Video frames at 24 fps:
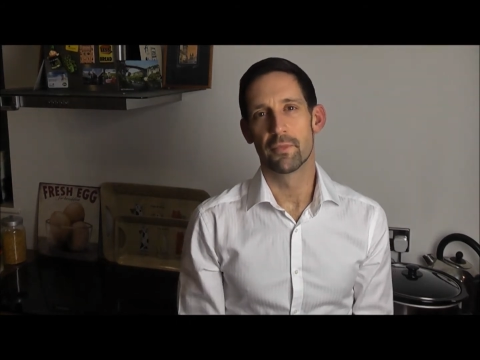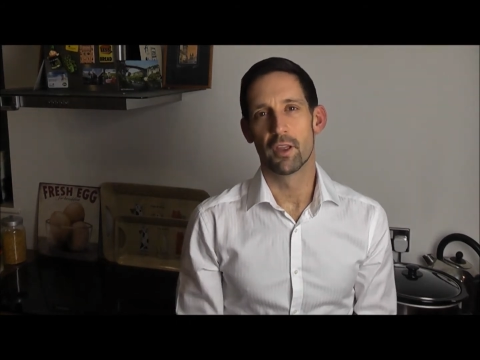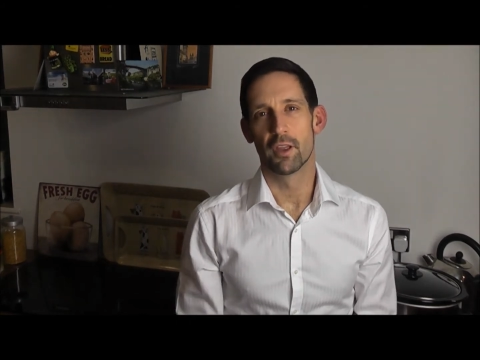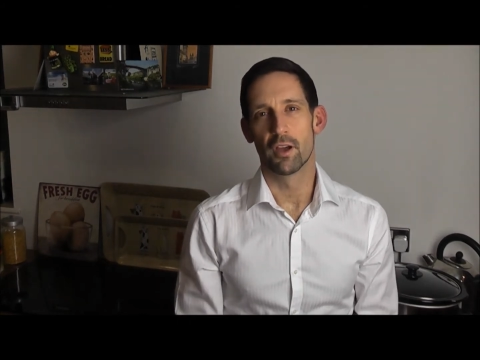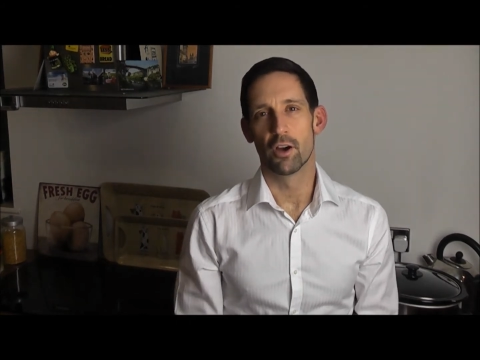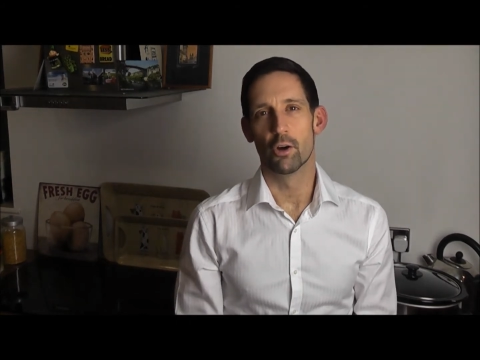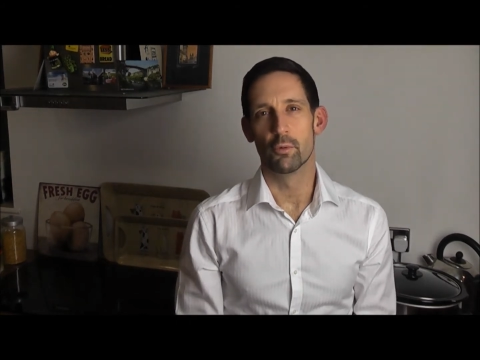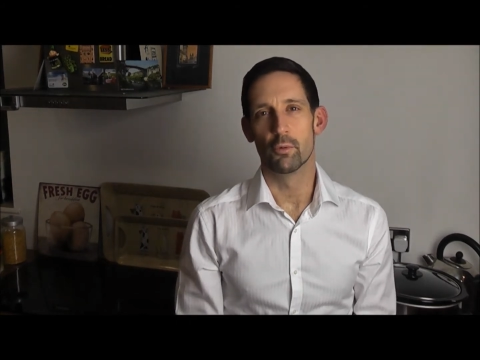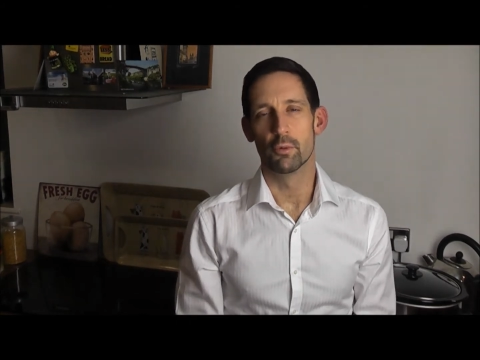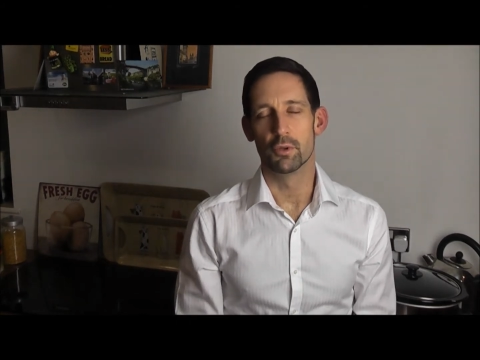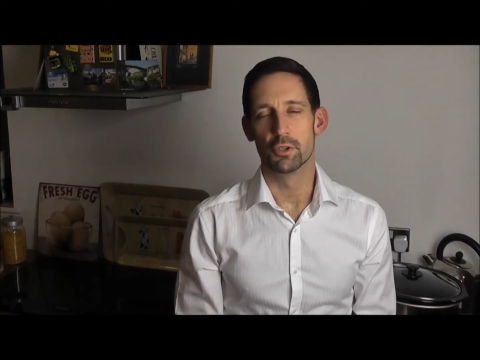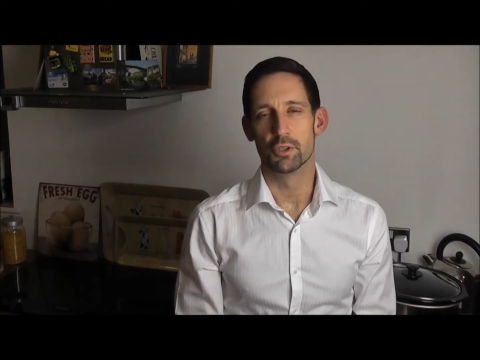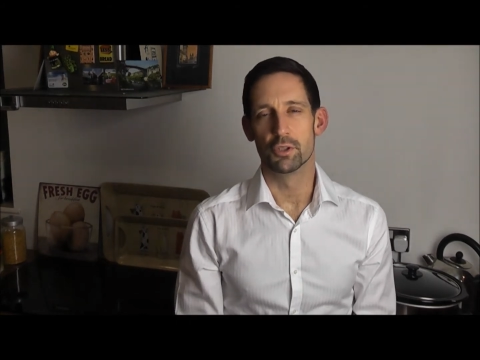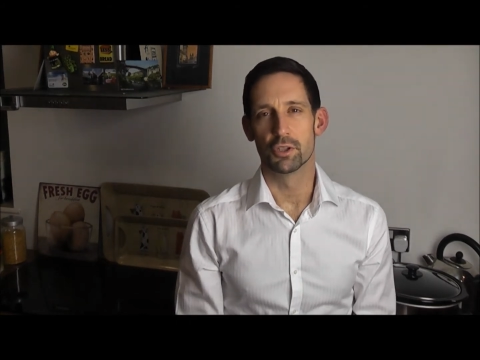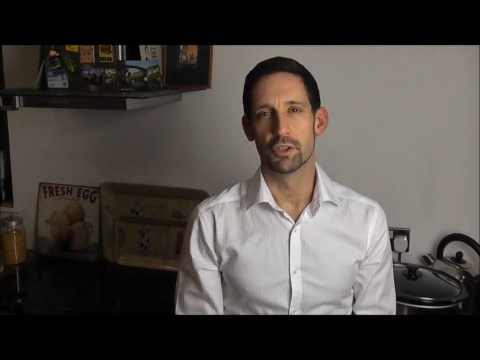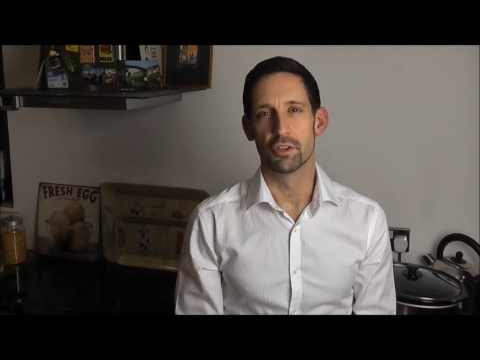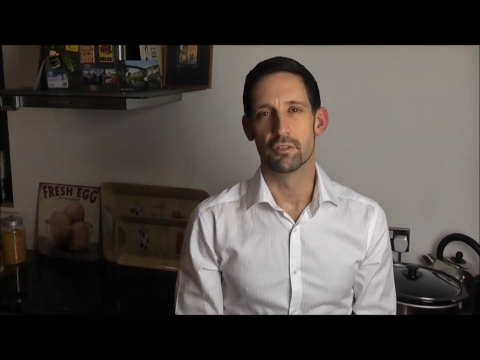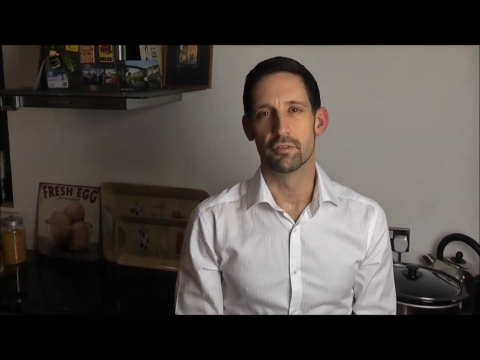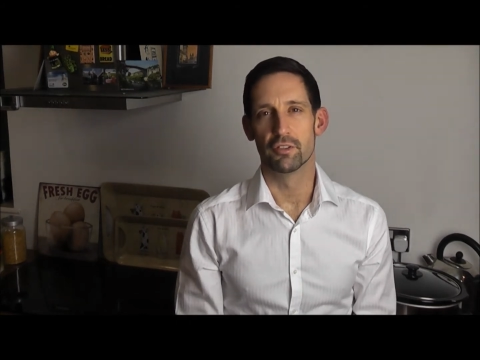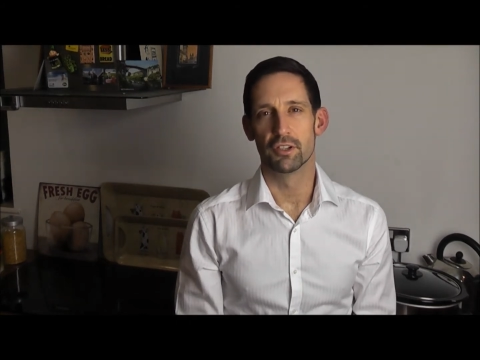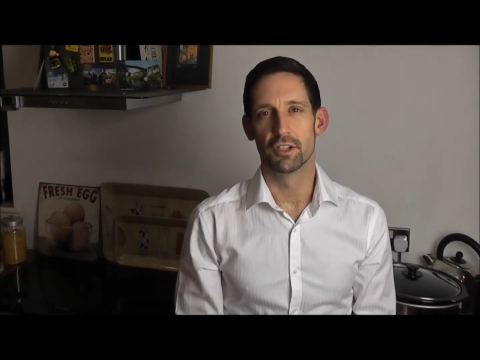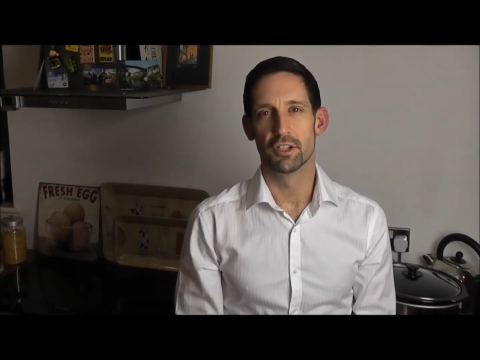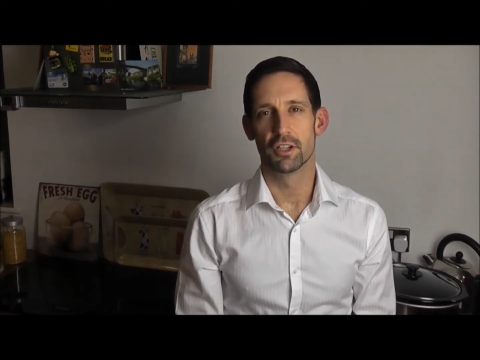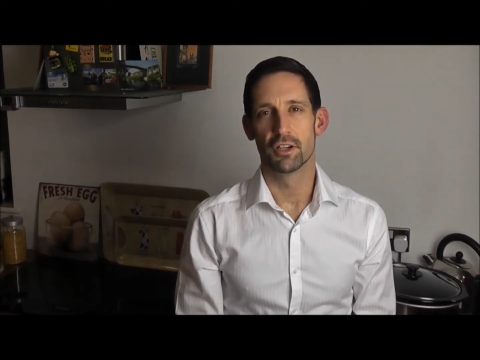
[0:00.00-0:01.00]
I hope you enjoy the
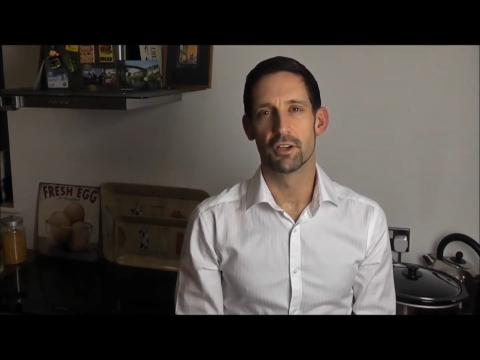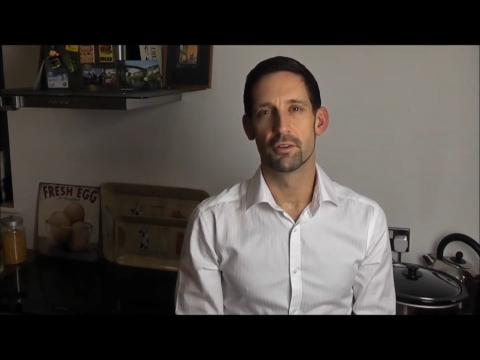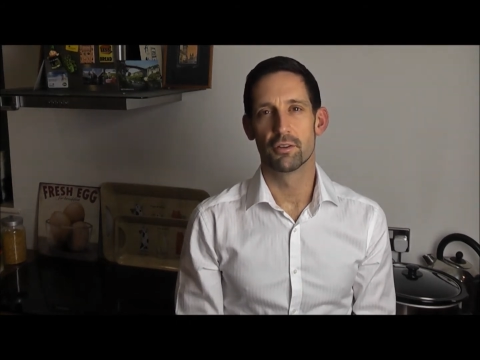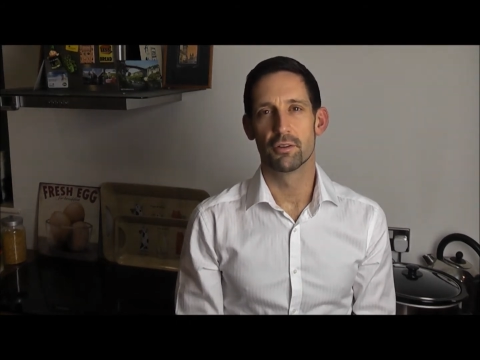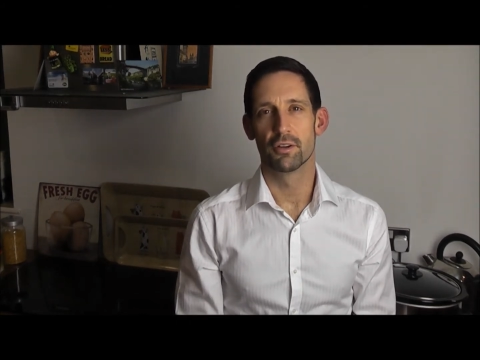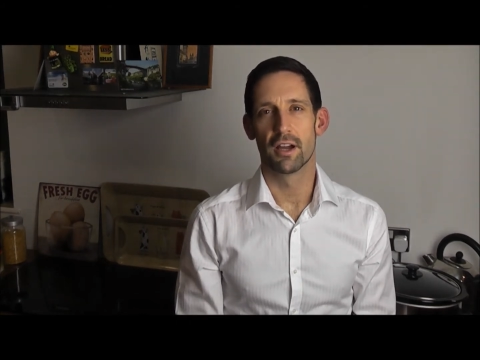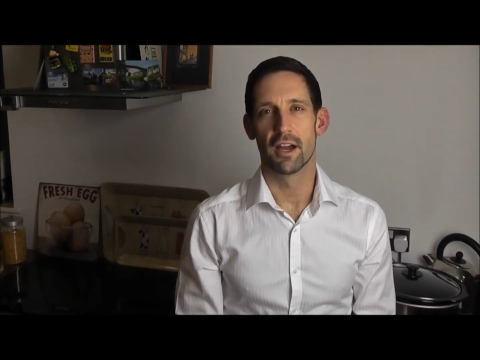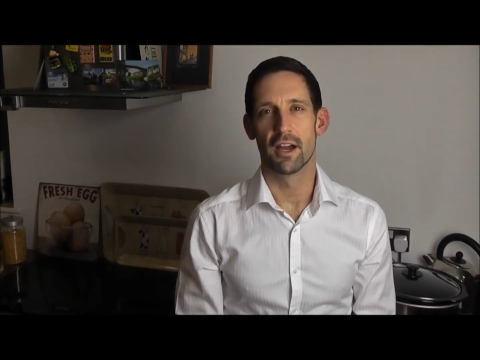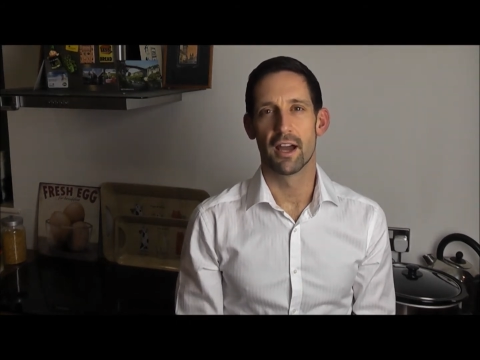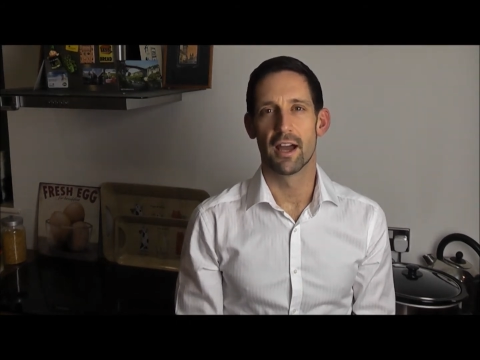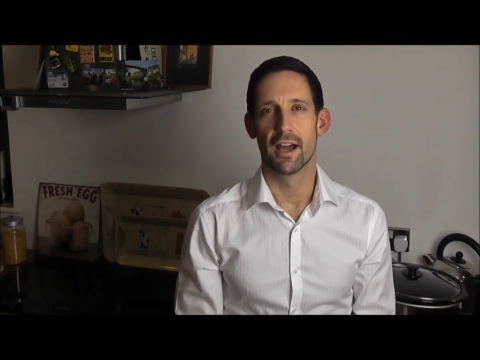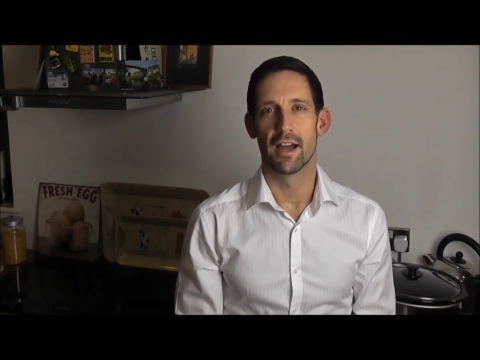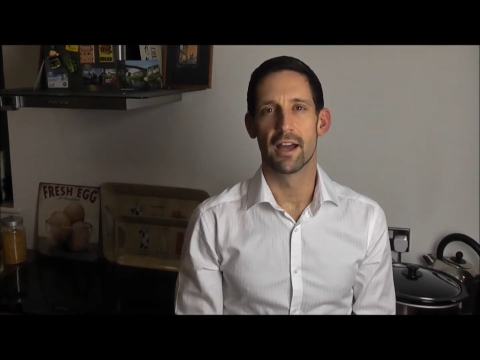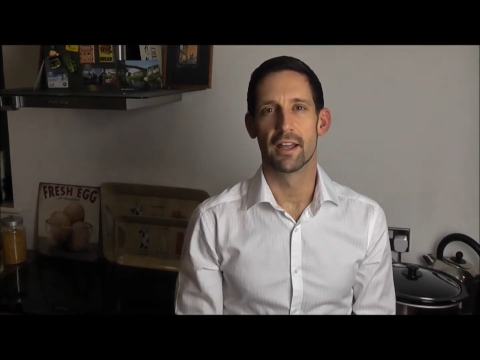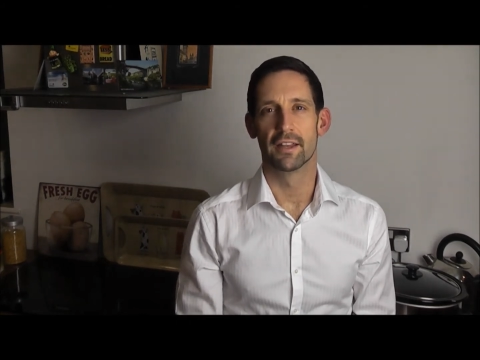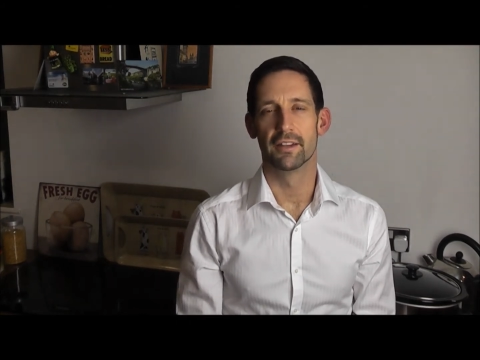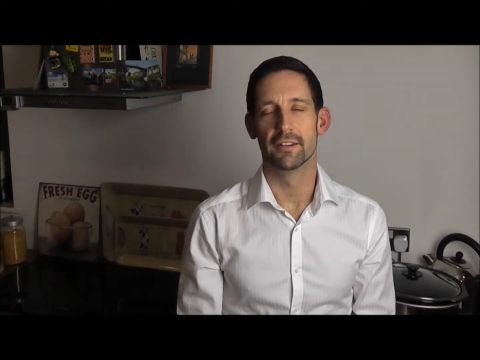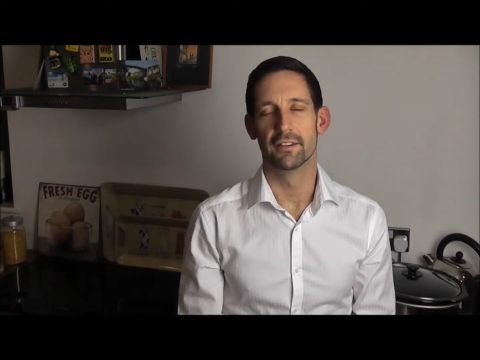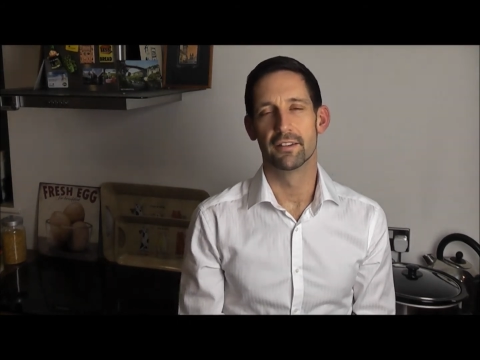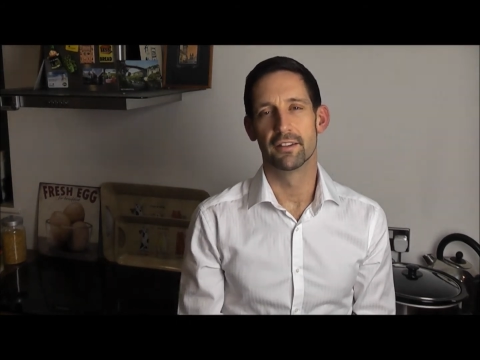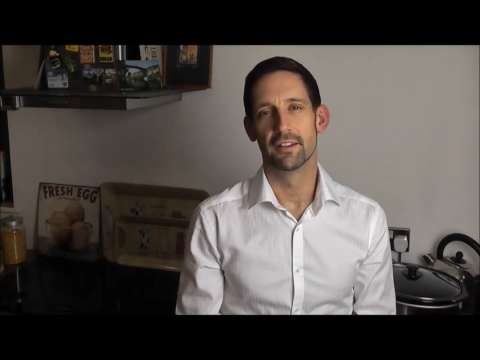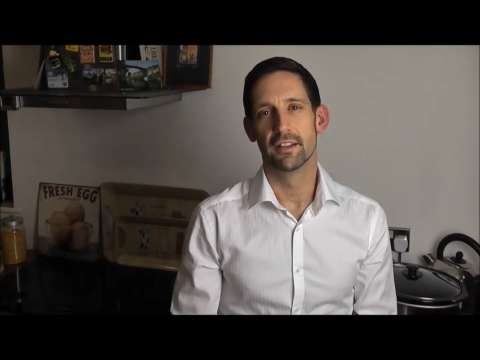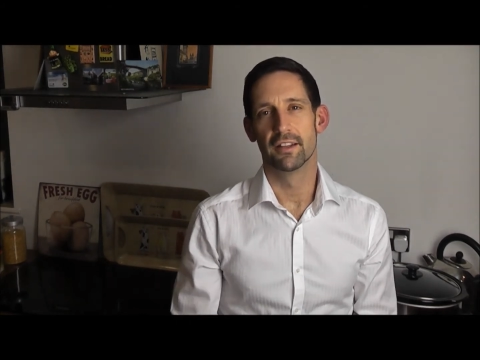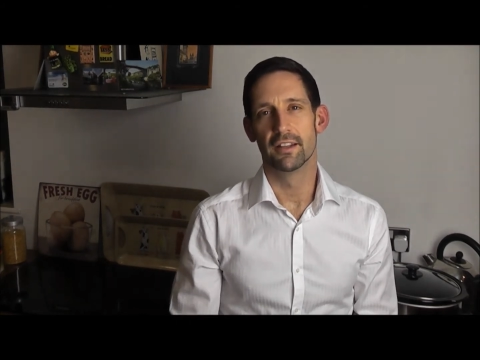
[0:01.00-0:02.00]
video and